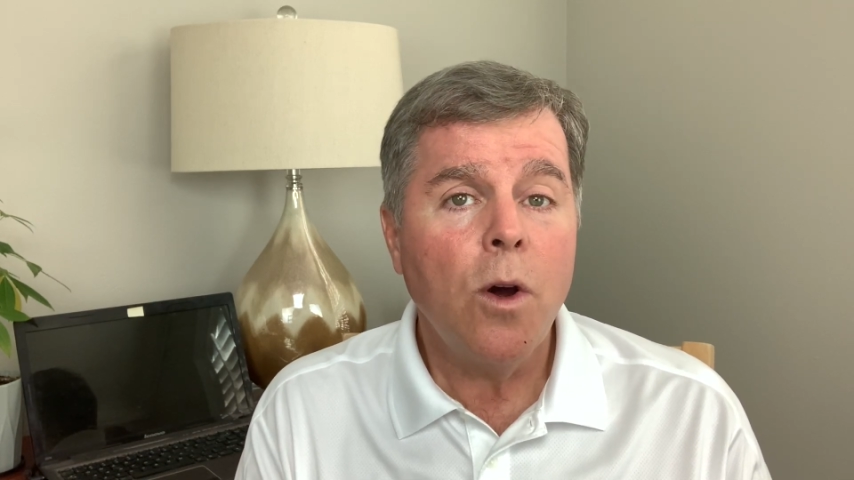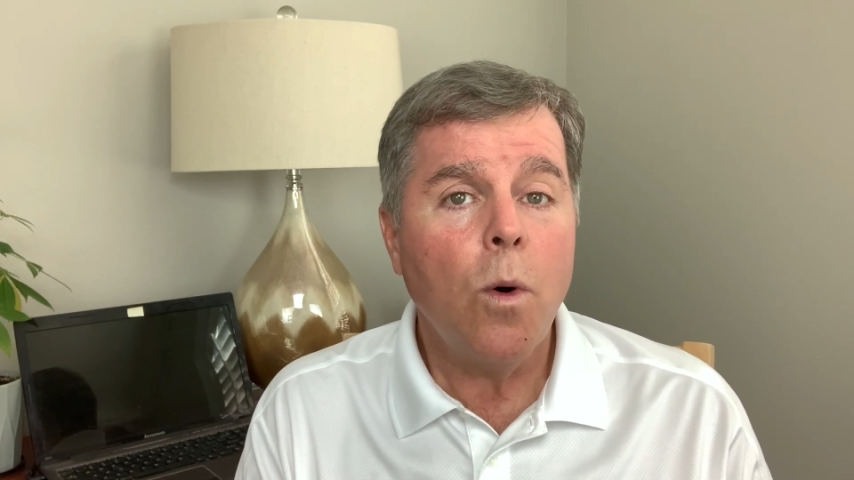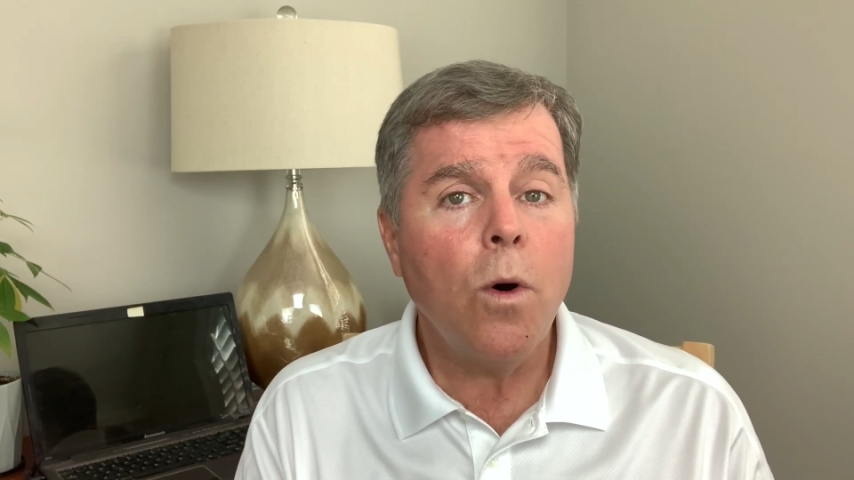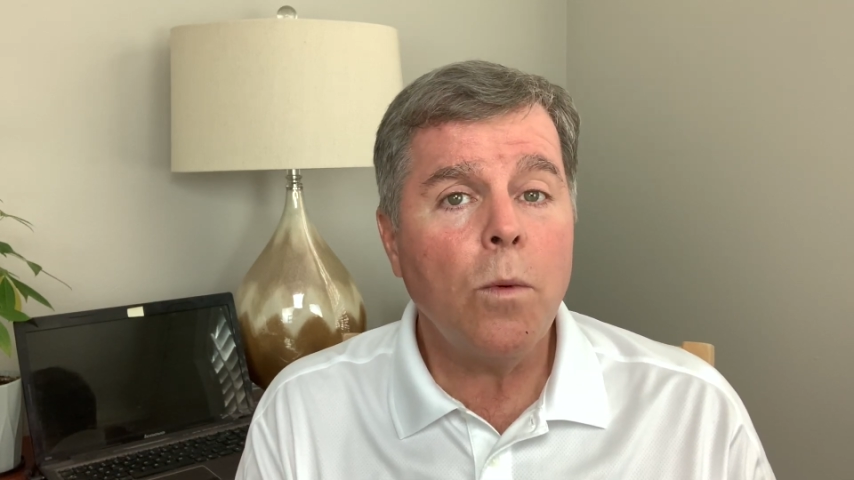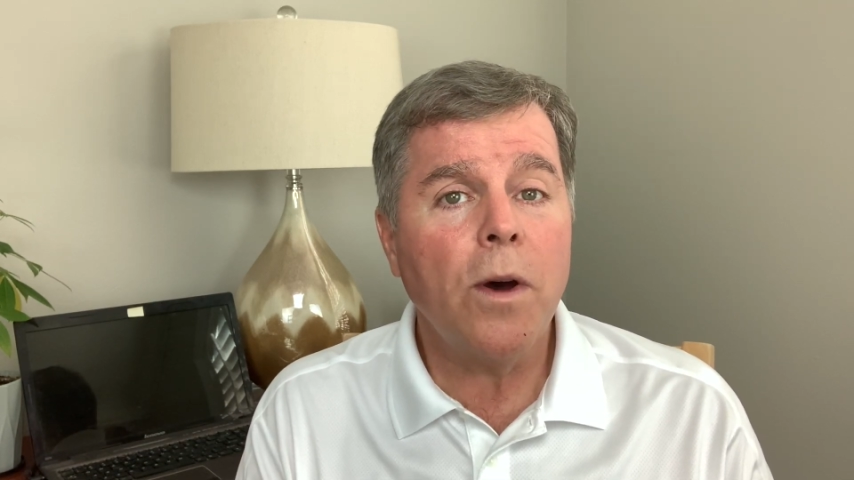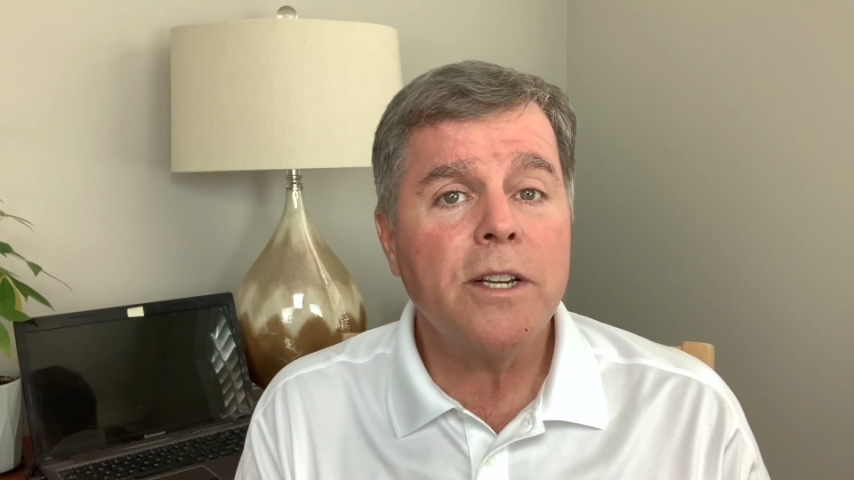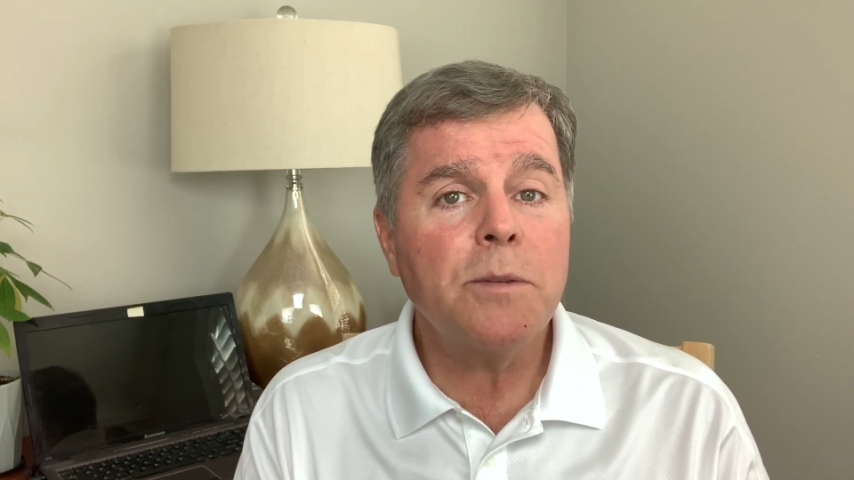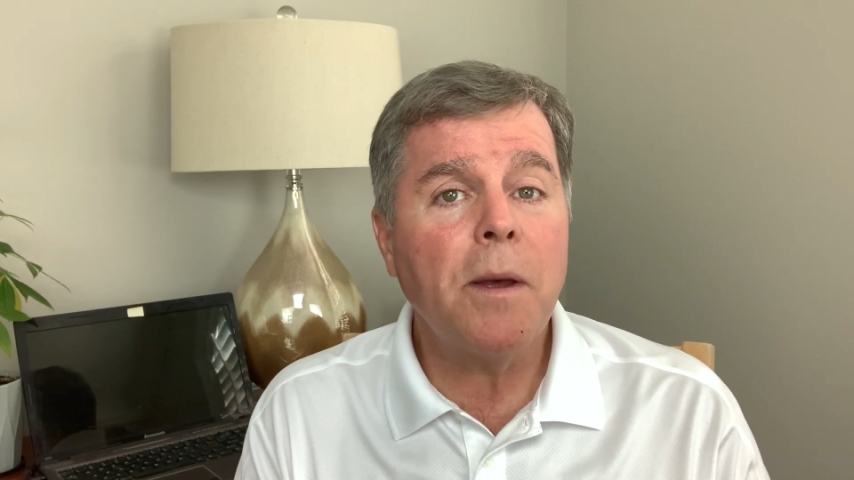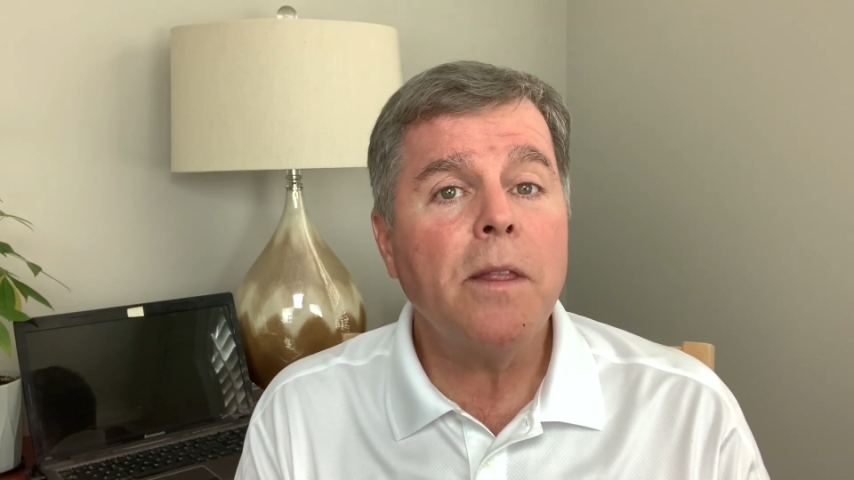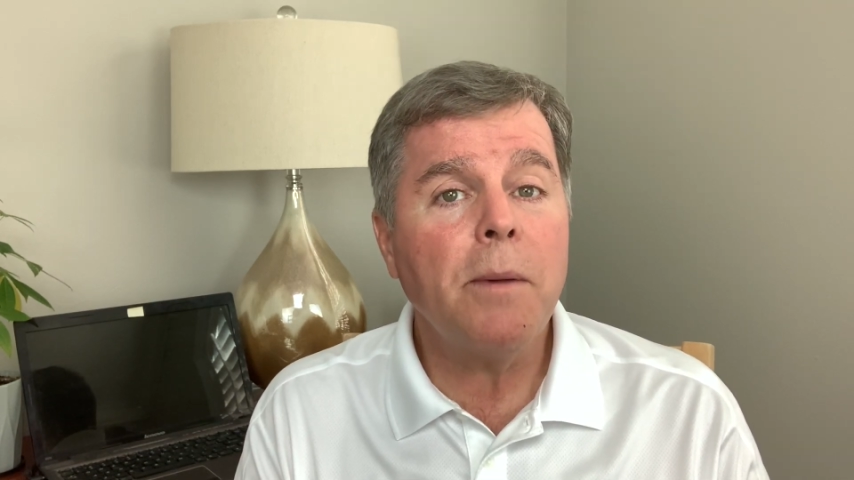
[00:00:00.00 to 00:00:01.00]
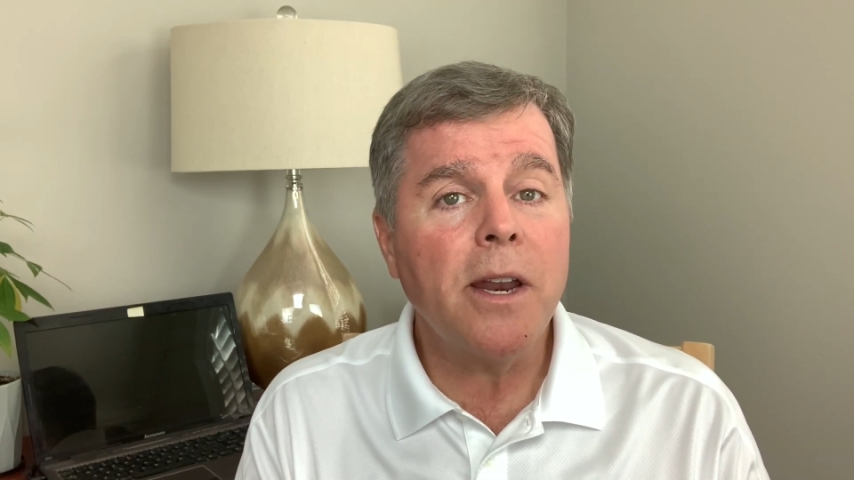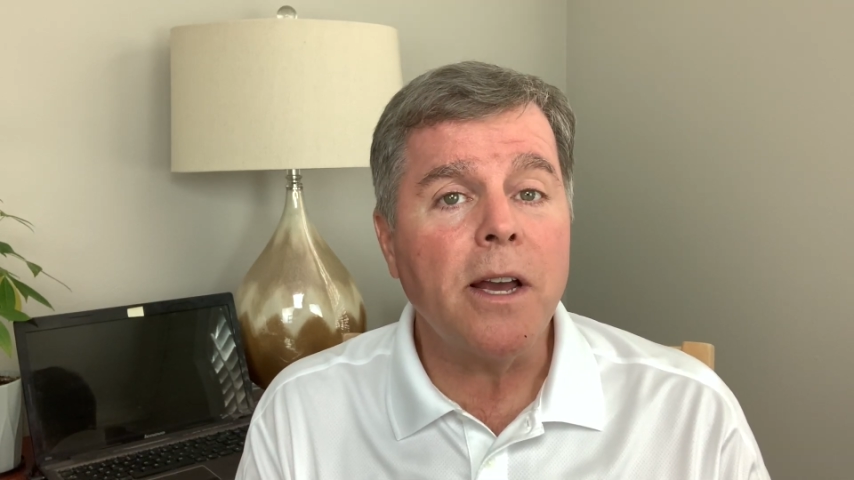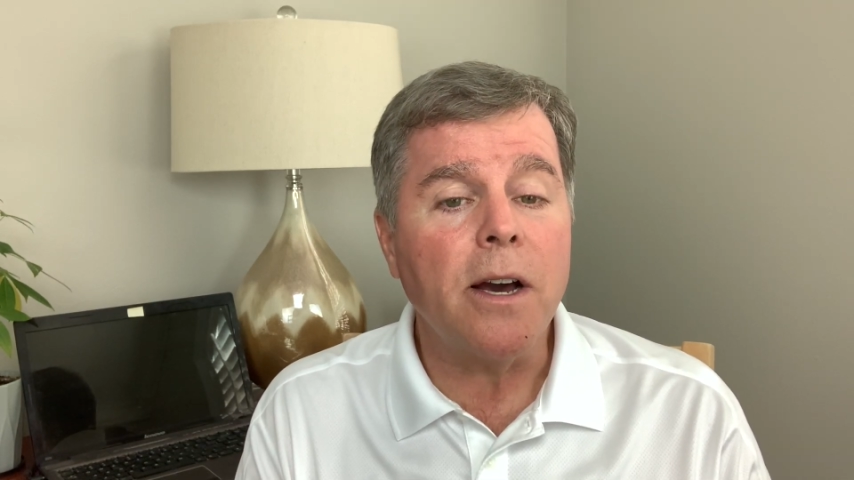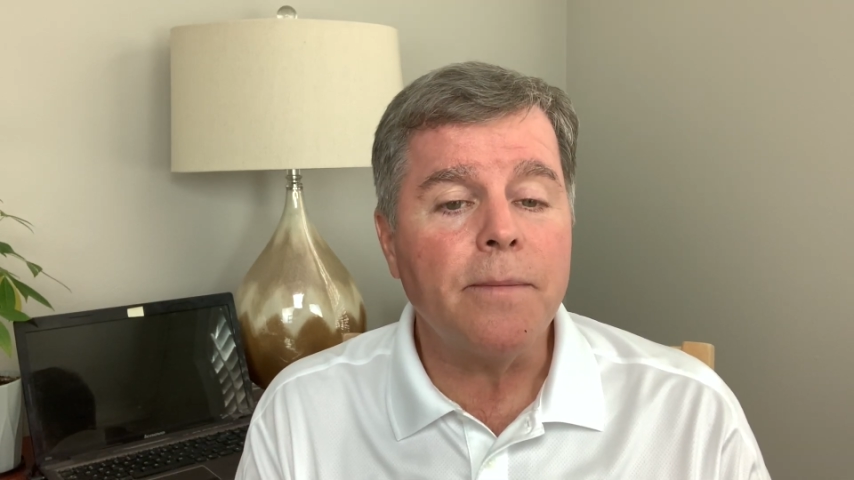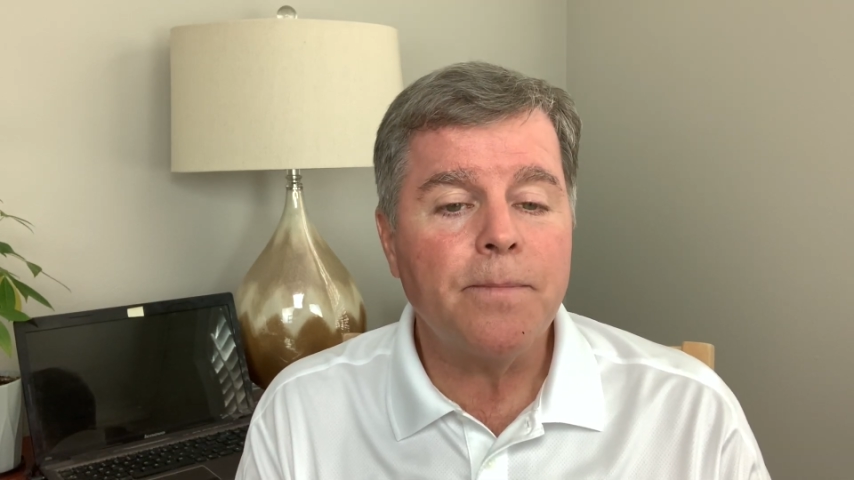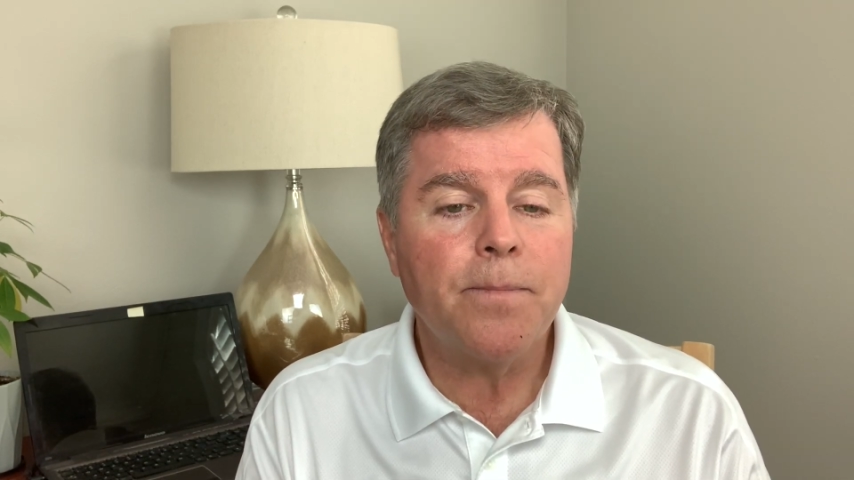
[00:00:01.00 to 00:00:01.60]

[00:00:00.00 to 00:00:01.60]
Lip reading: or want to spend the money on.